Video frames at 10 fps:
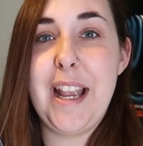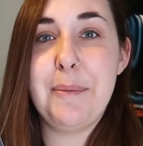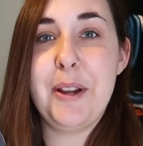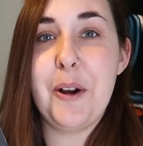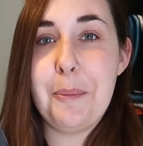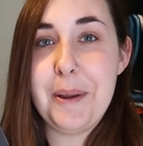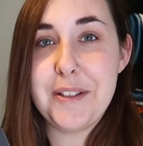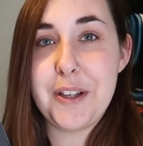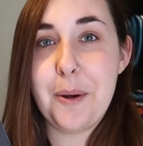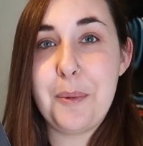and we got a
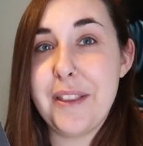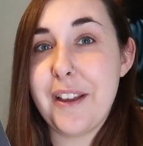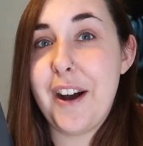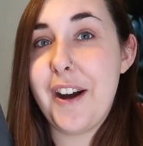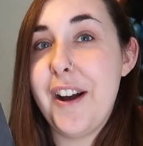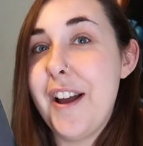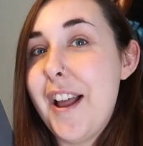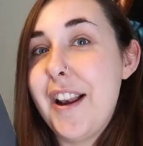picture with our